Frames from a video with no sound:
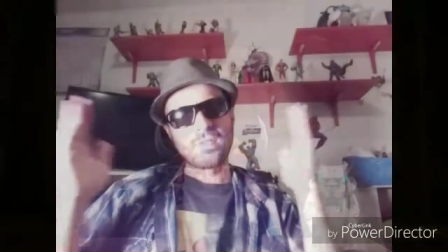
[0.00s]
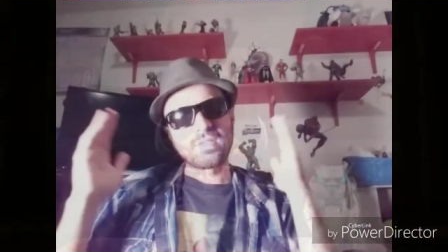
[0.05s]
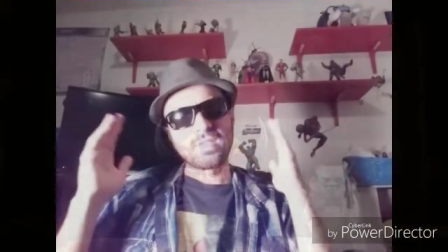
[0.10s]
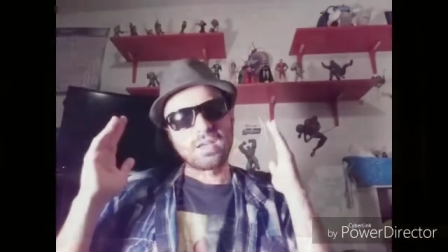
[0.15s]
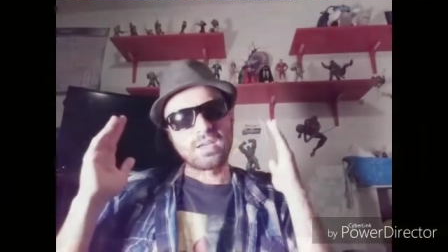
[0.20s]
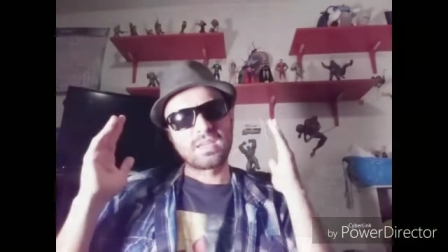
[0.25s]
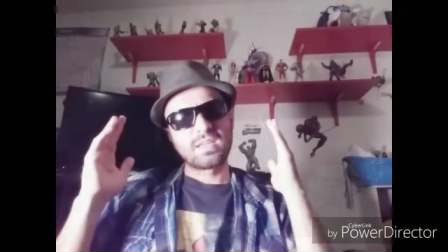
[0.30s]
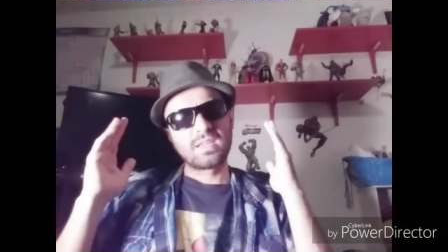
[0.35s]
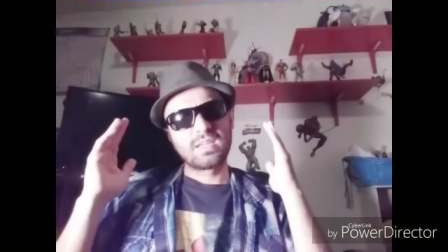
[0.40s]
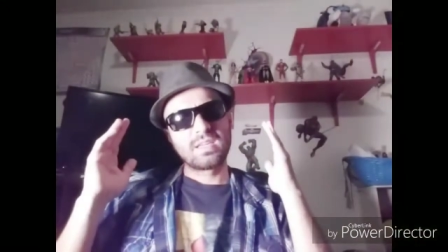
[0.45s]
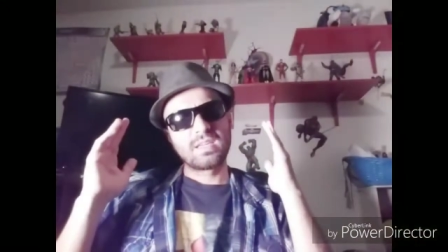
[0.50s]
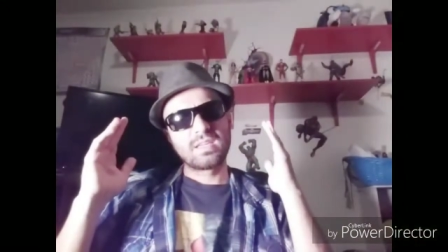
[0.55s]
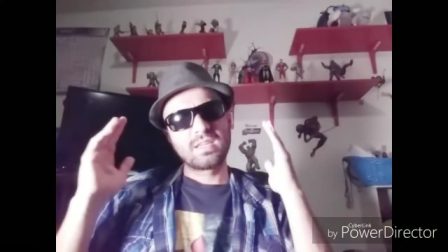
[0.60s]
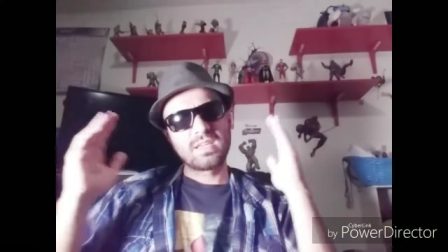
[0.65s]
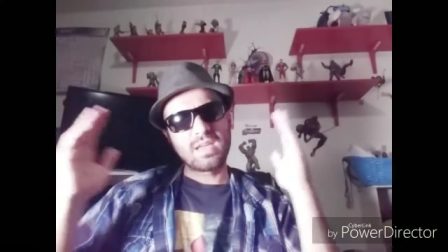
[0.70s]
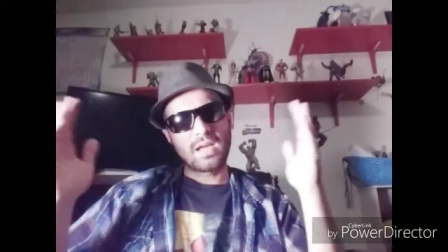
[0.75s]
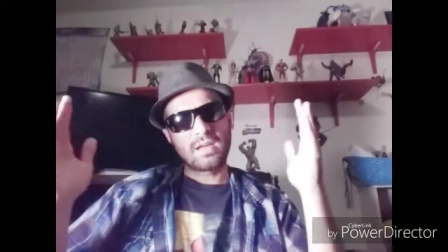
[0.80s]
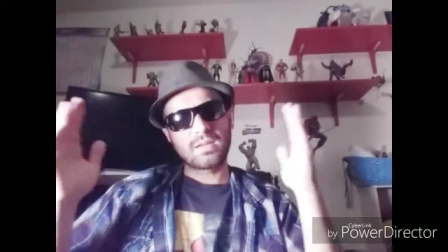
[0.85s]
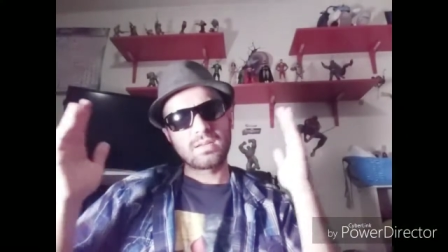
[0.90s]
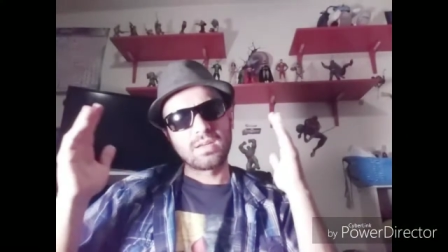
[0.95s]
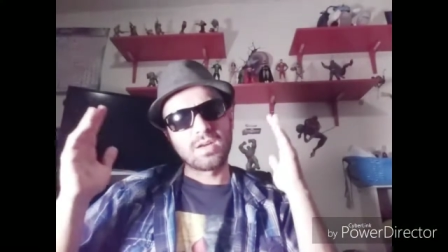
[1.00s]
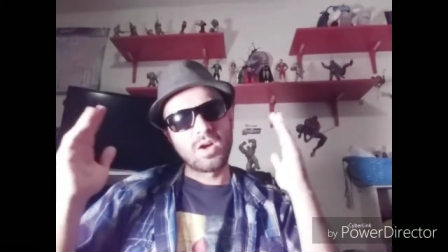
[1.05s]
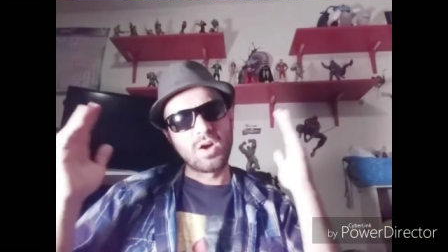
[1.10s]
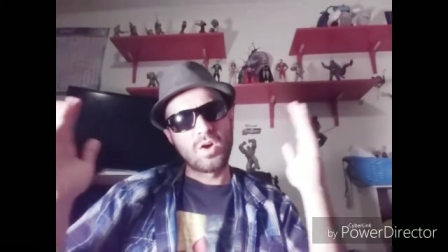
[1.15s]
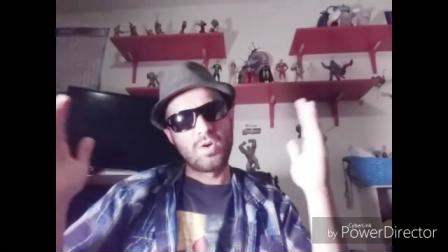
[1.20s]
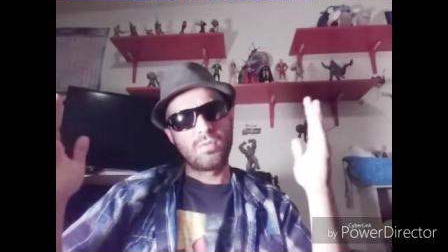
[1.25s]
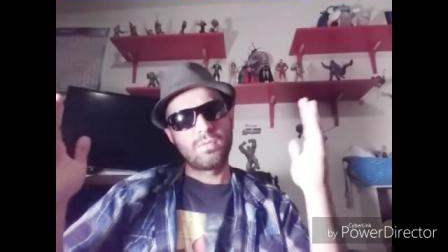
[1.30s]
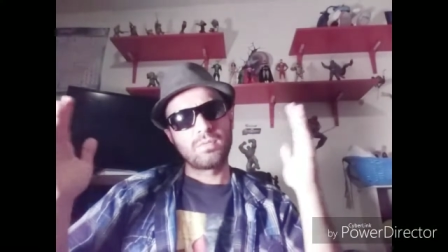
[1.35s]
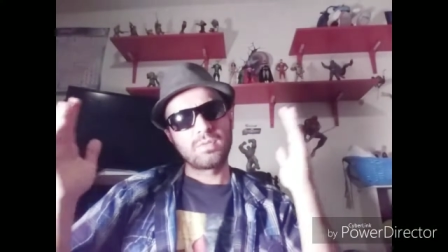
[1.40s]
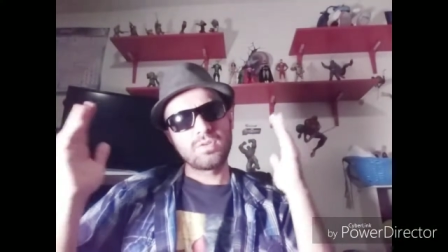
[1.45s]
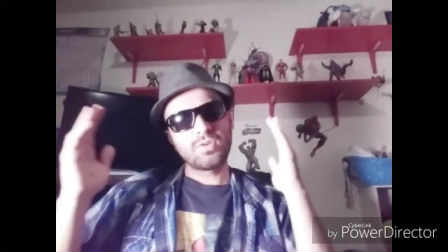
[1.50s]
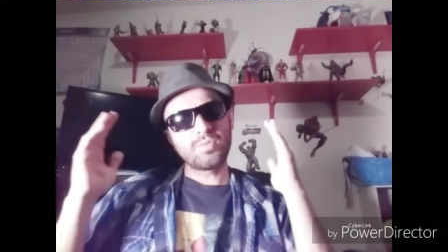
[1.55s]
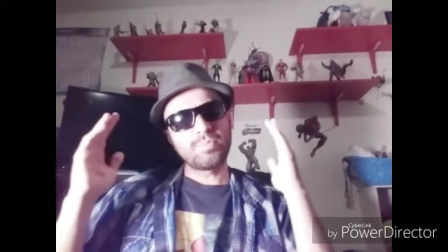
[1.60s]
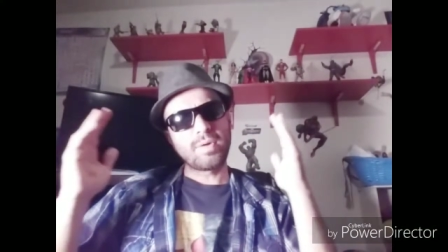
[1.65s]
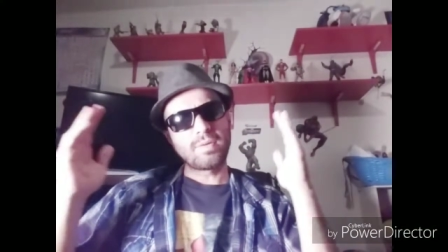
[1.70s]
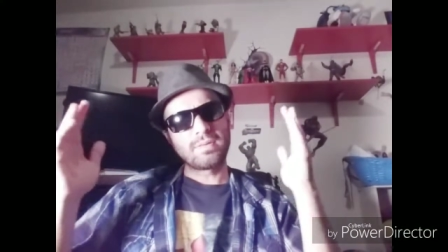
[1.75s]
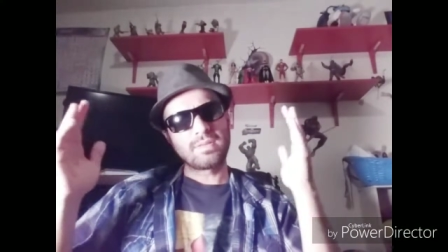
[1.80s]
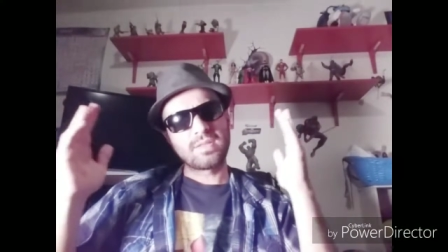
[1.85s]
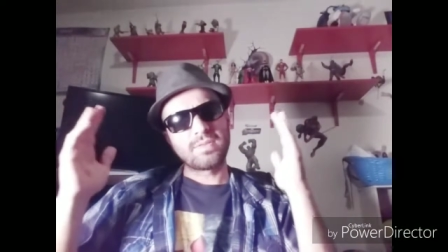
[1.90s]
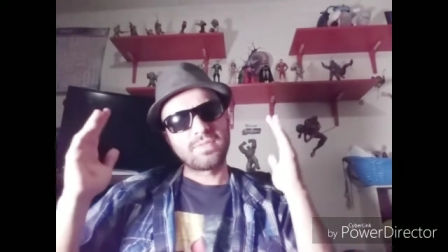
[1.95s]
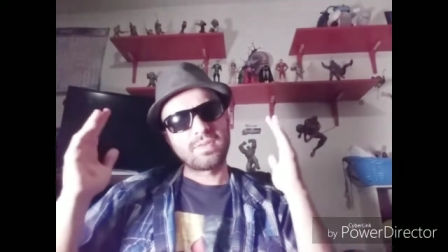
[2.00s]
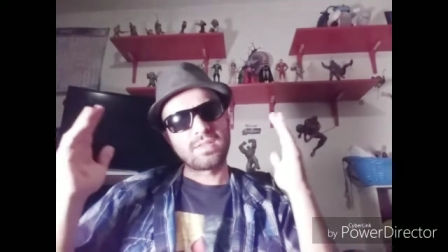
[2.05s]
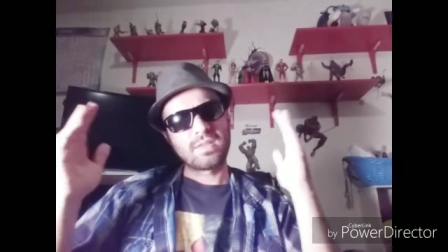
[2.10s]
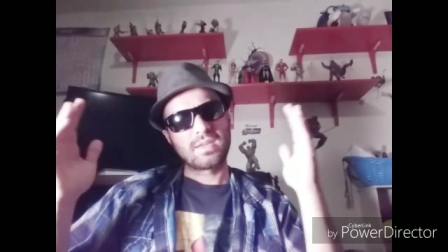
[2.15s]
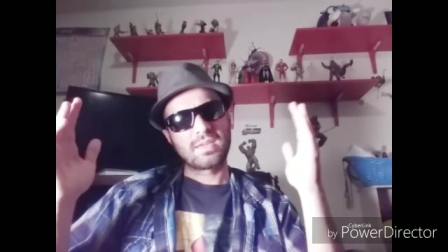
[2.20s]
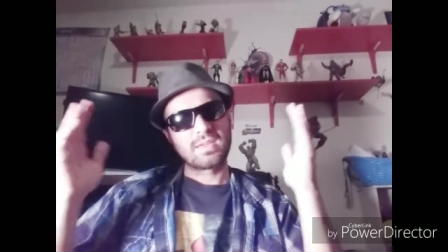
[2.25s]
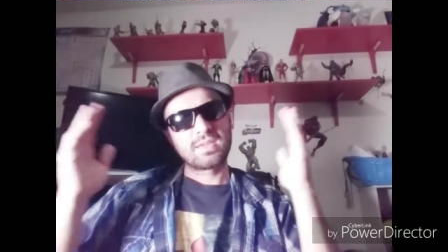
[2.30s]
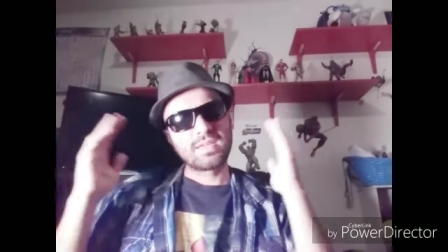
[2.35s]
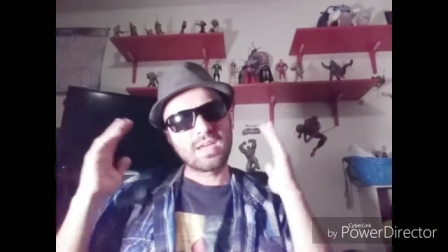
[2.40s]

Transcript: from the Gecko, you can probably tell from the